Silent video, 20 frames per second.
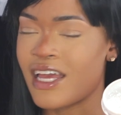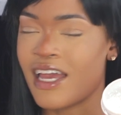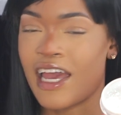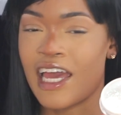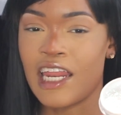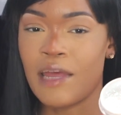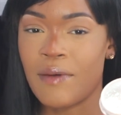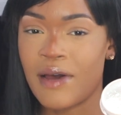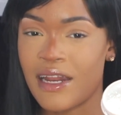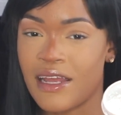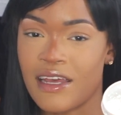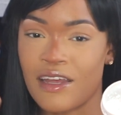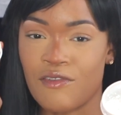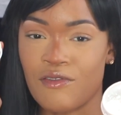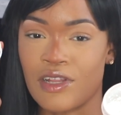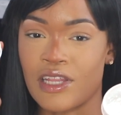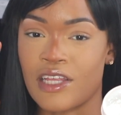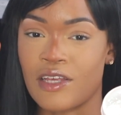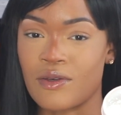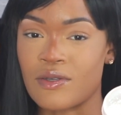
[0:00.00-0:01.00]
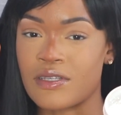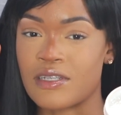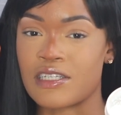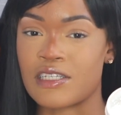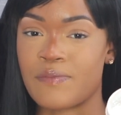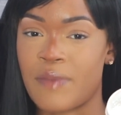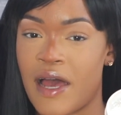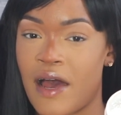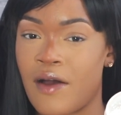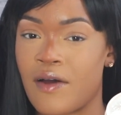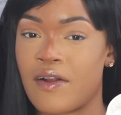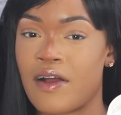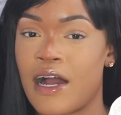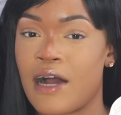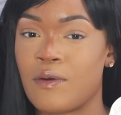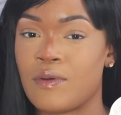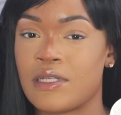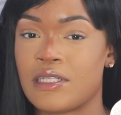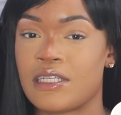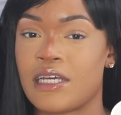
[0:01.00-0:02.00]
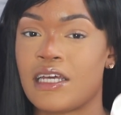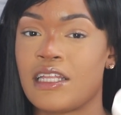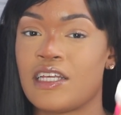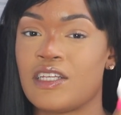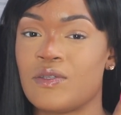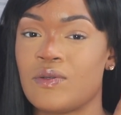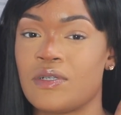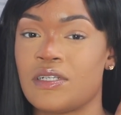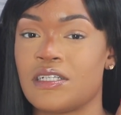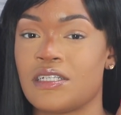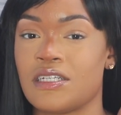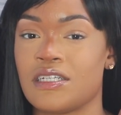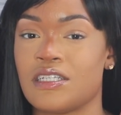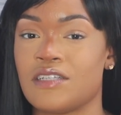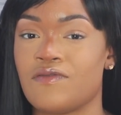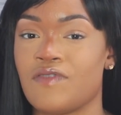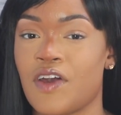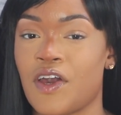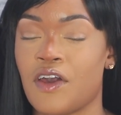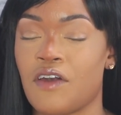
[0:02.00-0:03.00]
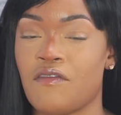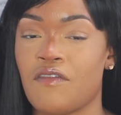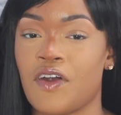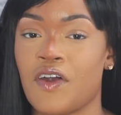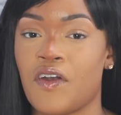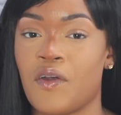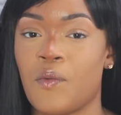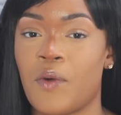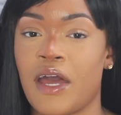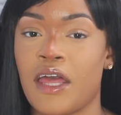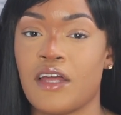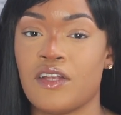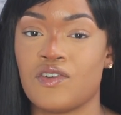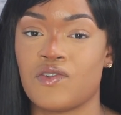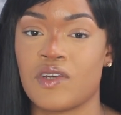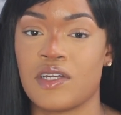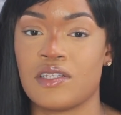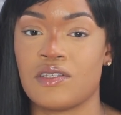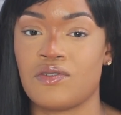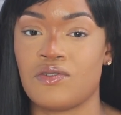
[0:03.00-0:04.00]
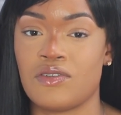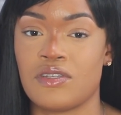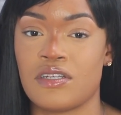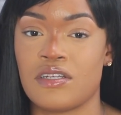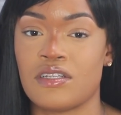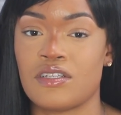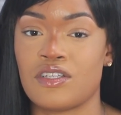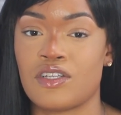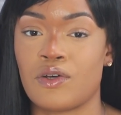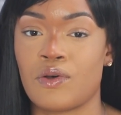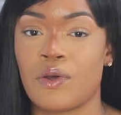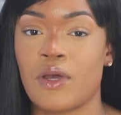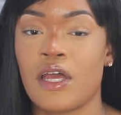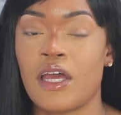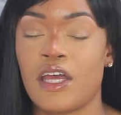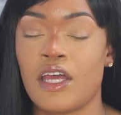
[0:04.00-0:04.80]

Anybody can really use this powder. I would say this one is just very, very white and translucent, so